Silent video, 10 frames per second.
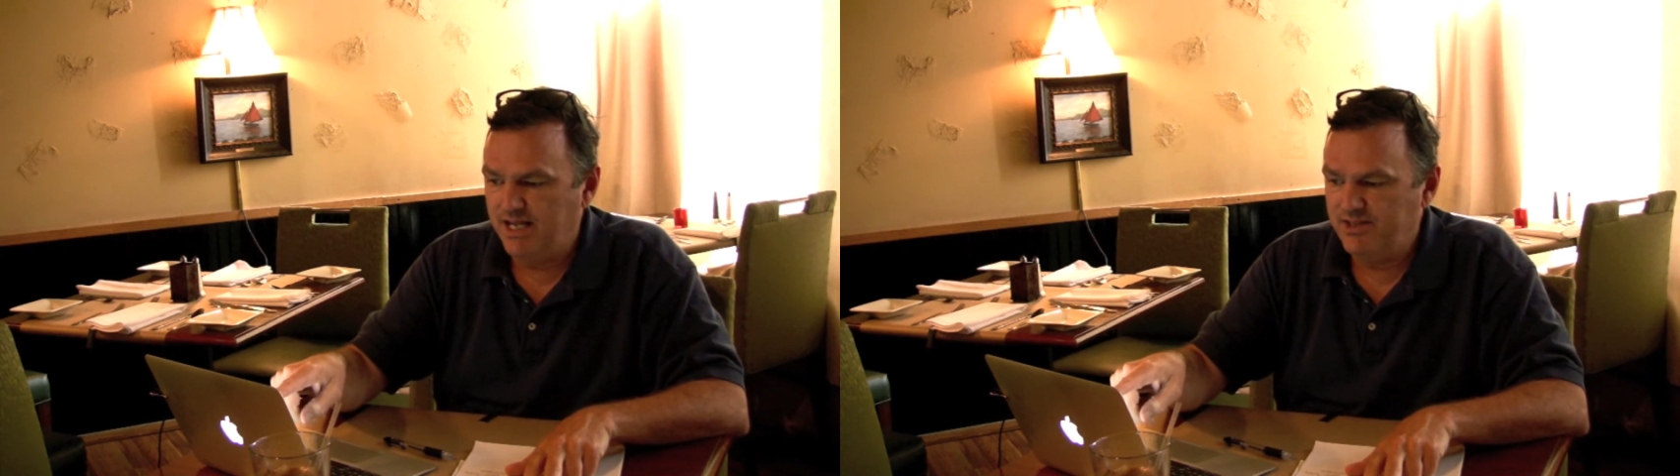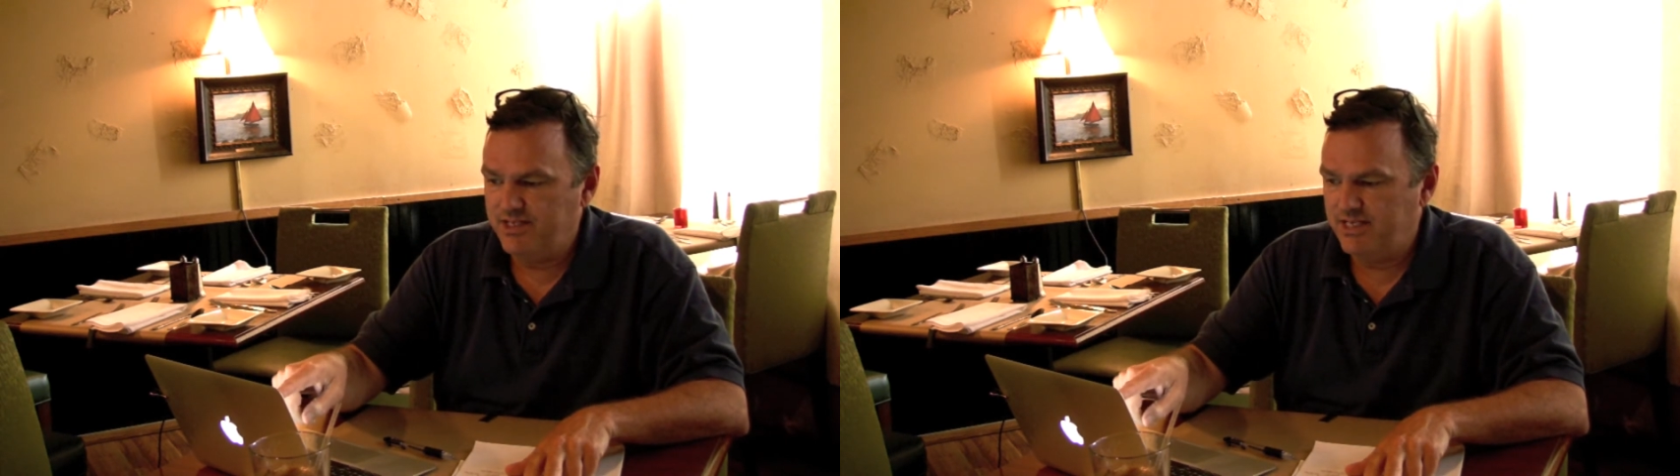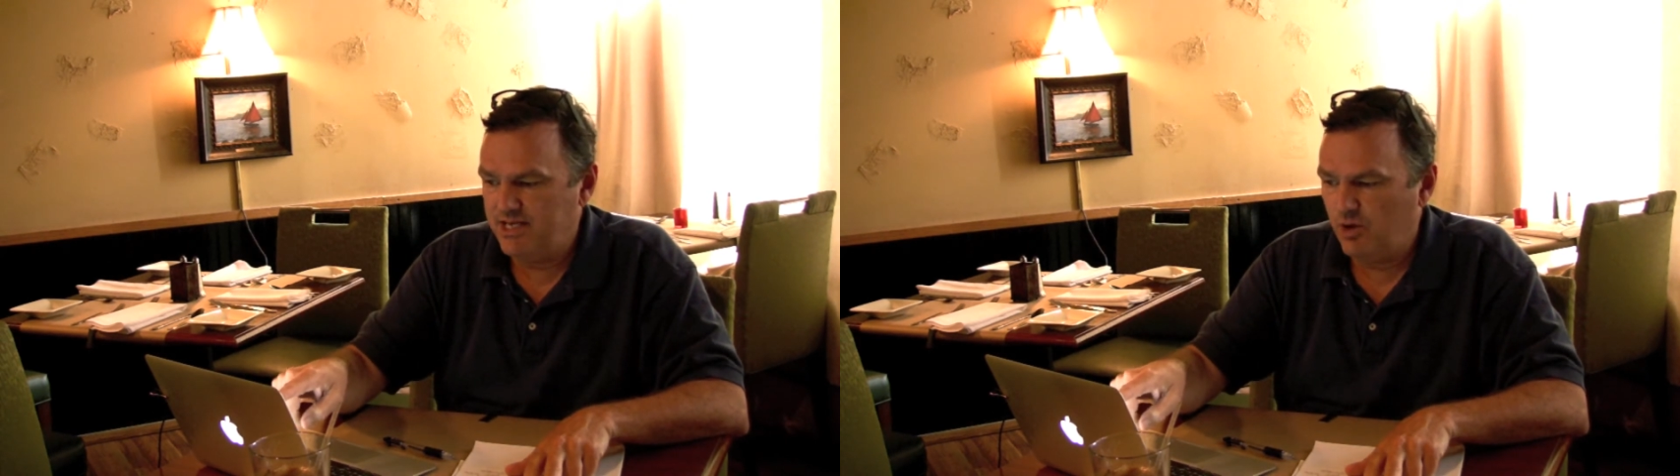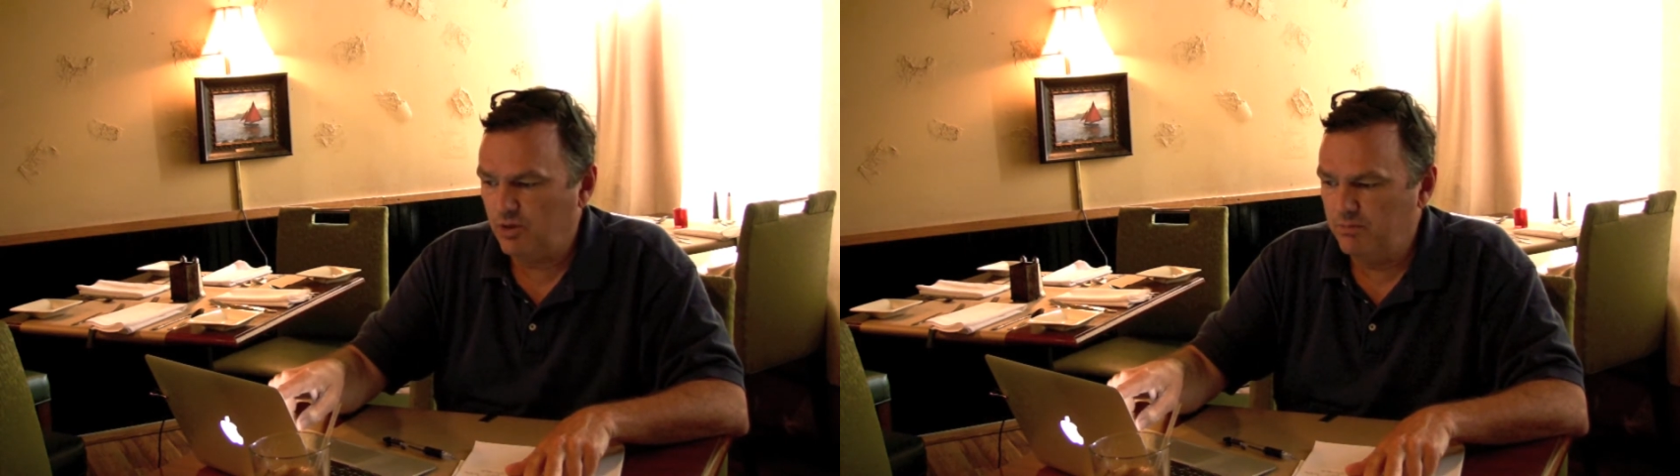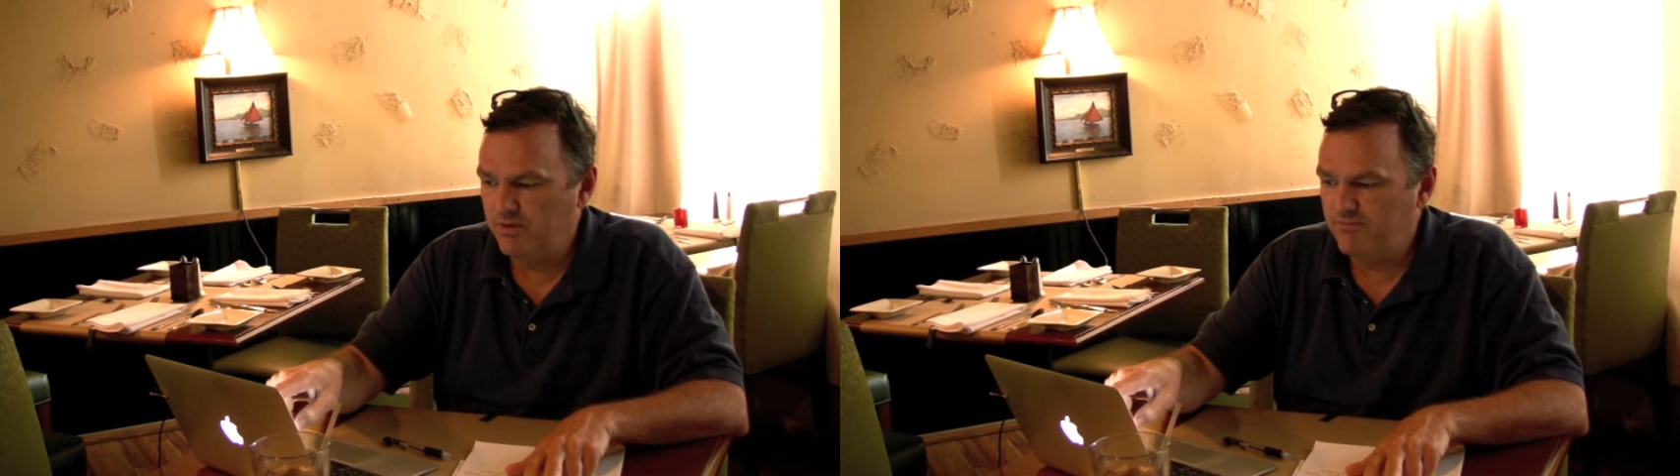the
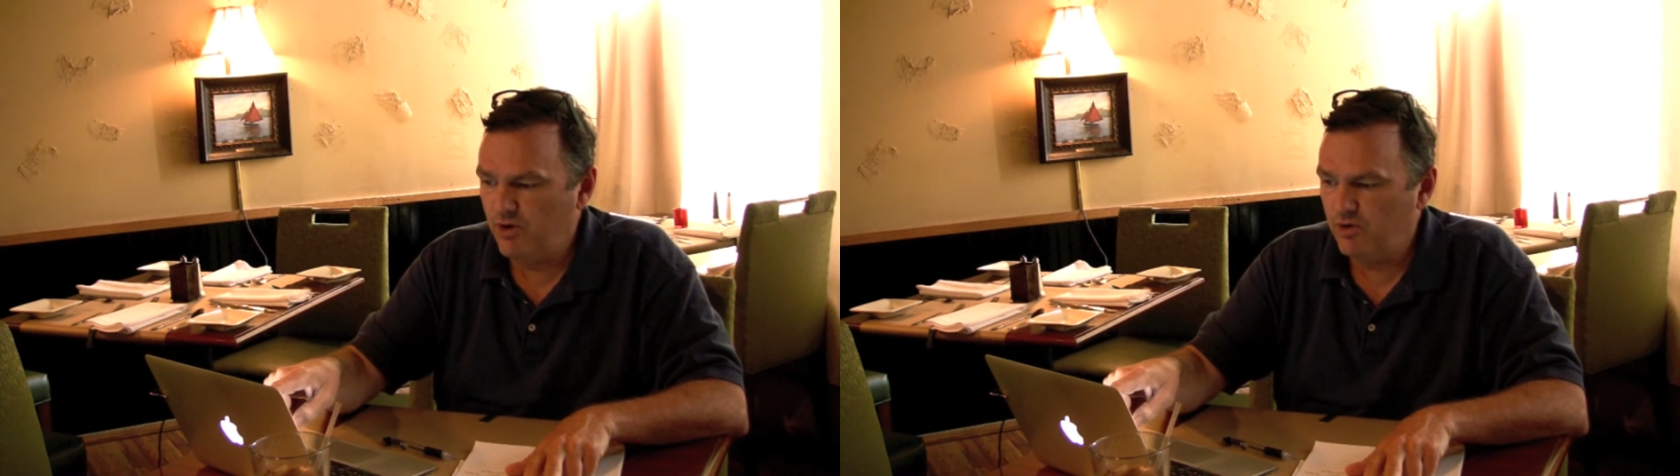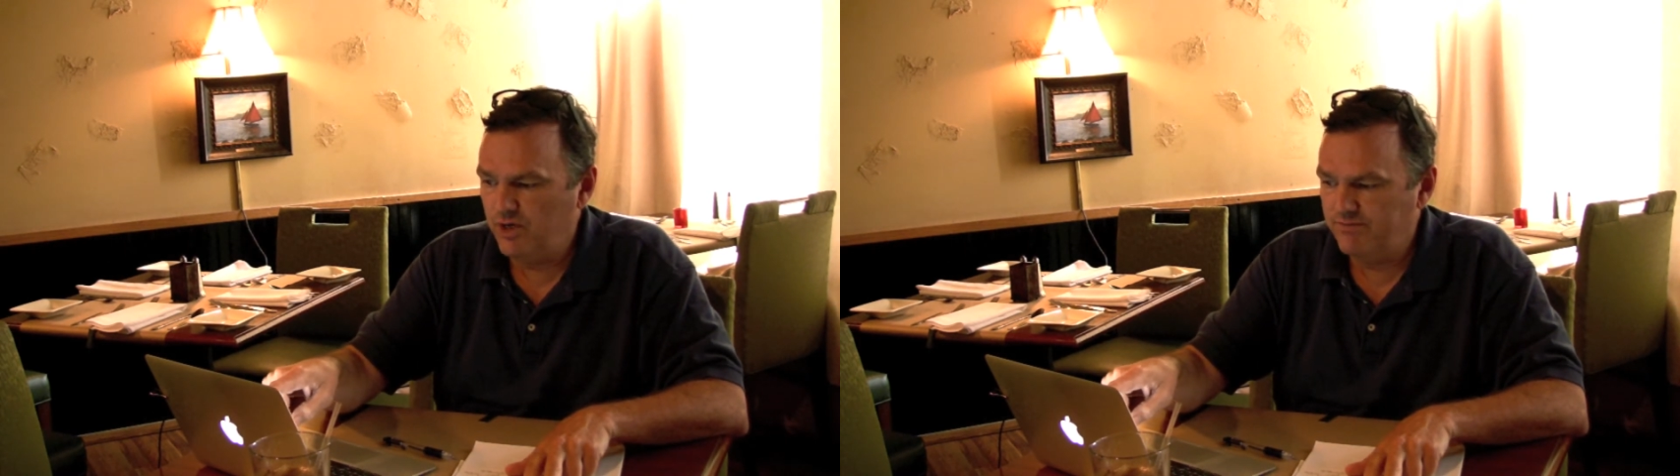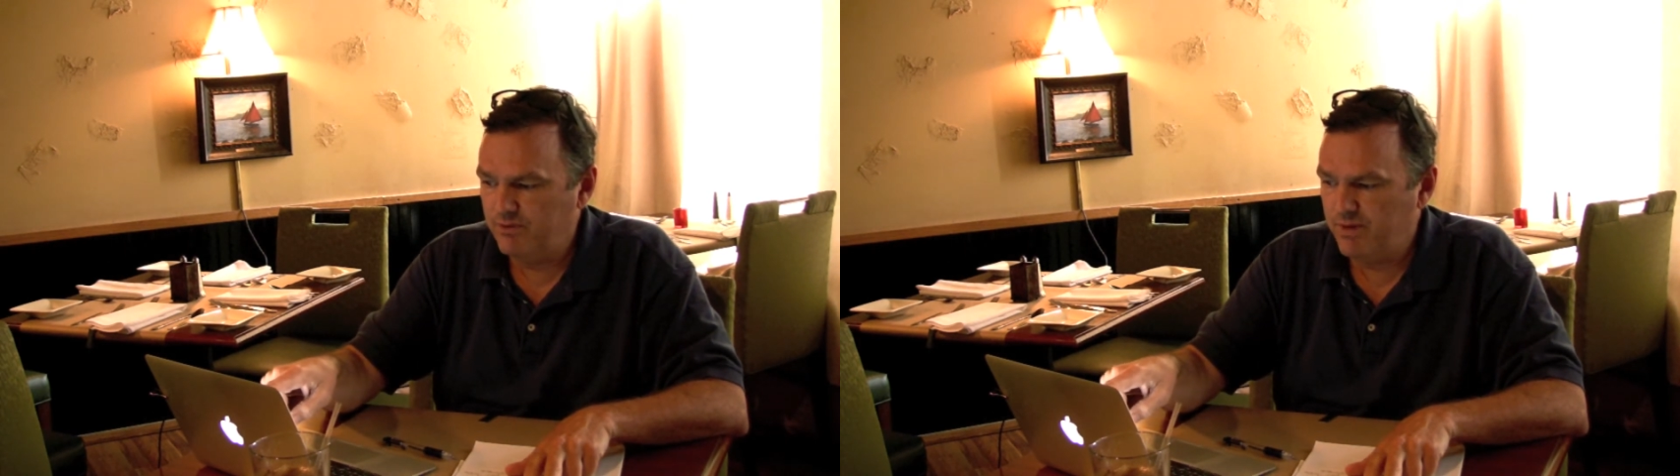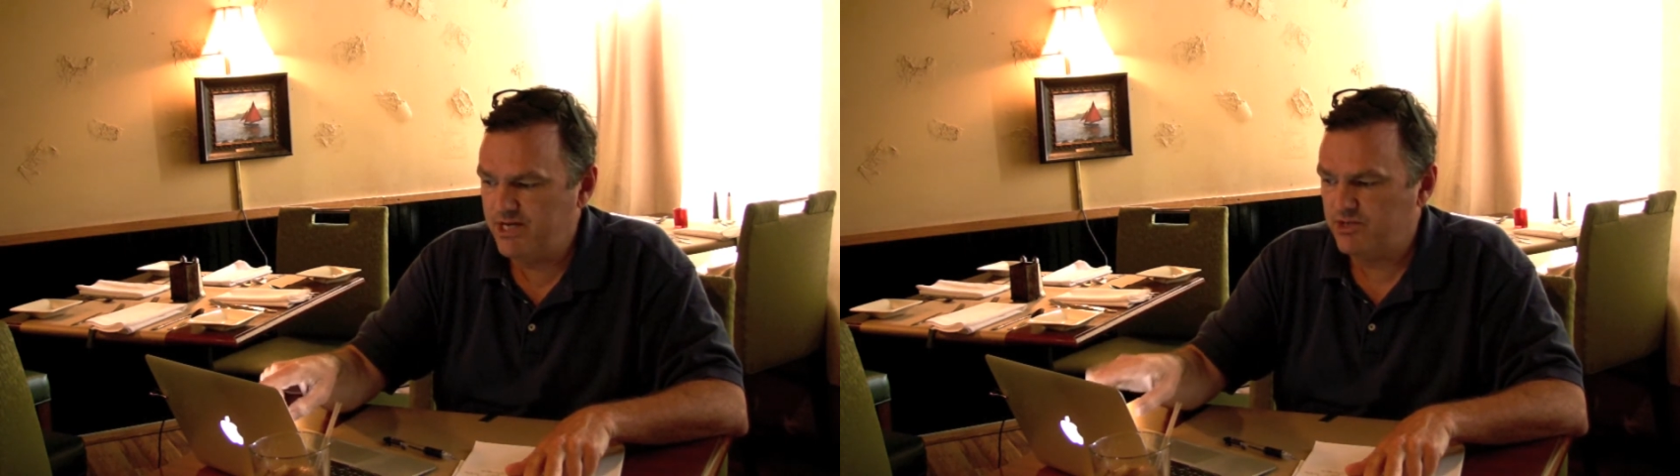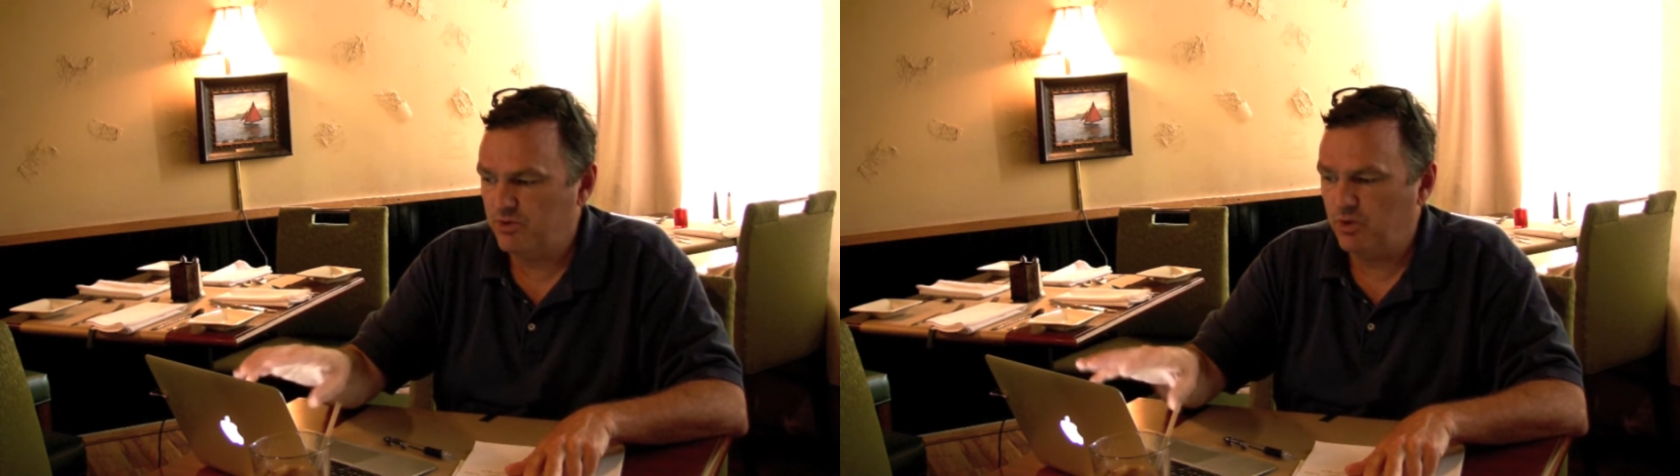Oklahoma Voter Information